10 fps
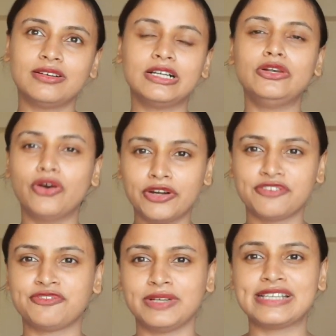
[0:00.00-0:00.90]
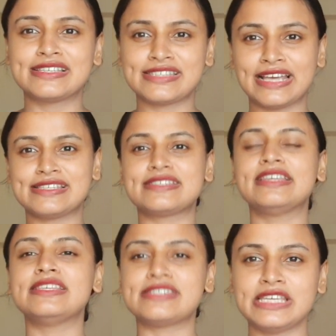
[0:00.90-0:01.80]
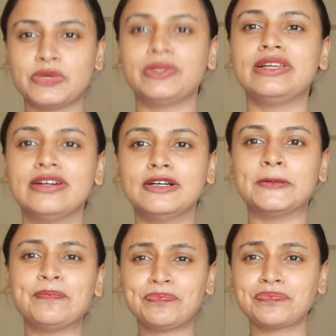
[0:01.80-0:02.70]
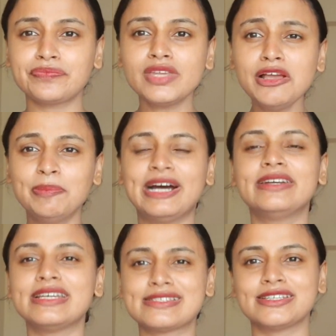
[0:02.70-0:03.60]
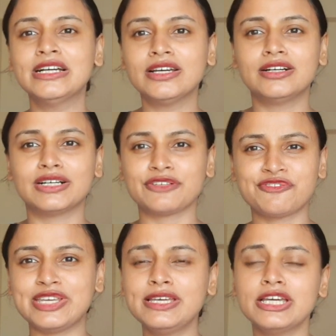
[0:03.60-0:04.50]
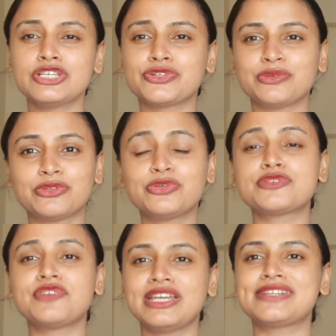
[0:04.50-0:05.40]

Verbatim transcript: a lot of exercises in the SQL part is free. So those free